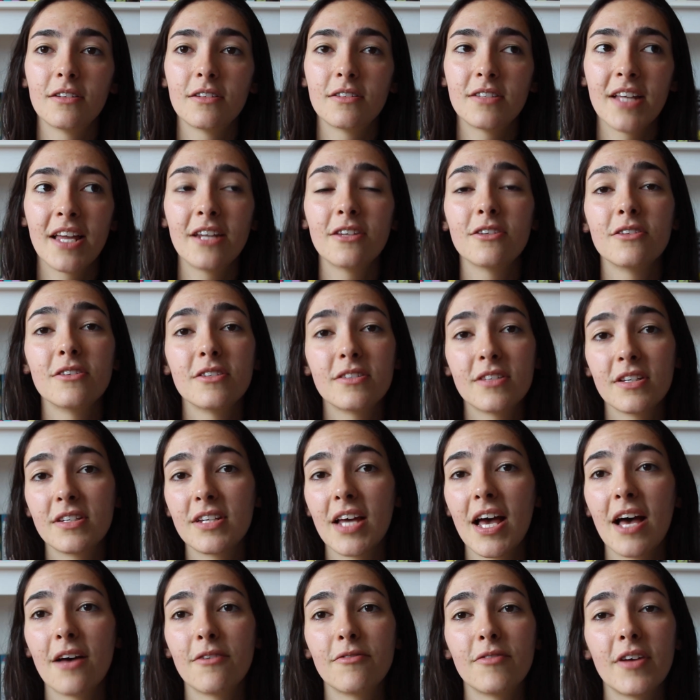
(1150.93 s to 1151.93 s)
sentenced to
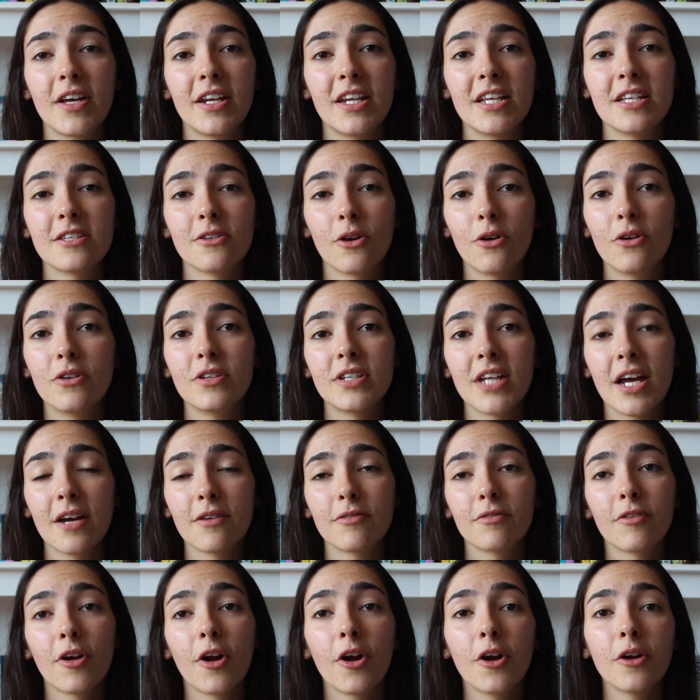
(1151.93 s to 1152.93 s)
death and is on
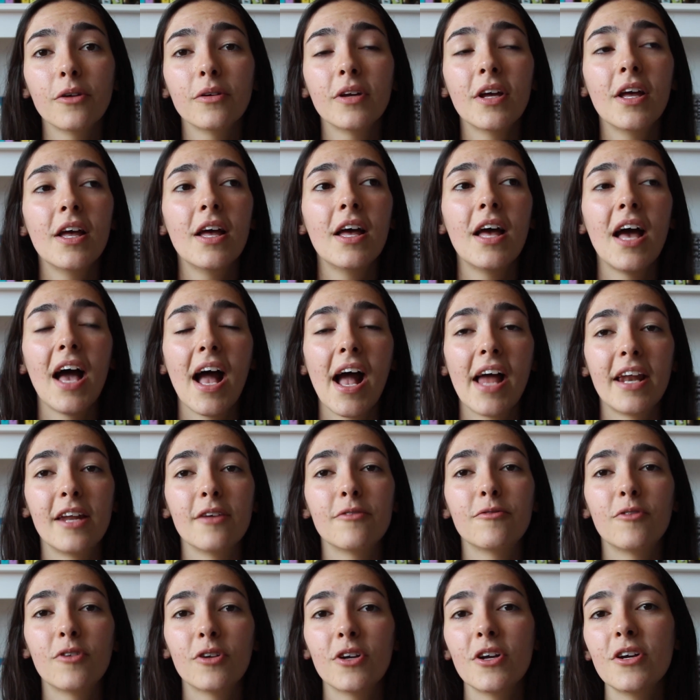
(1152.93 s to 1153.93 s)
death row and
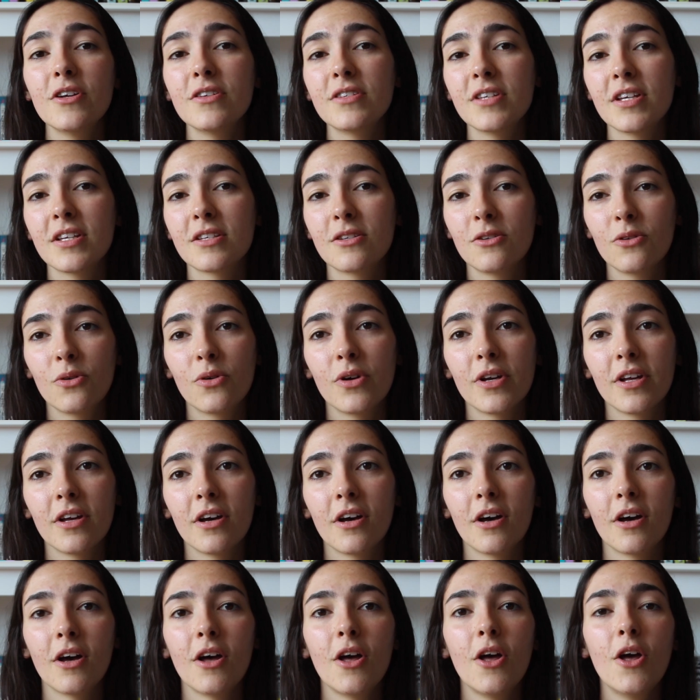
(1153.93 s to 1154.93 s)
it follows this
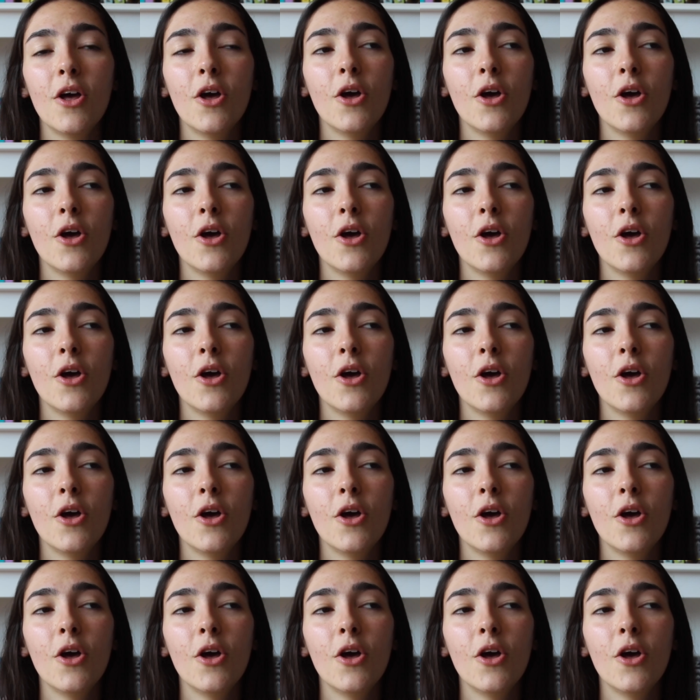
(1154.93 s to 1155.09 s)
lawyer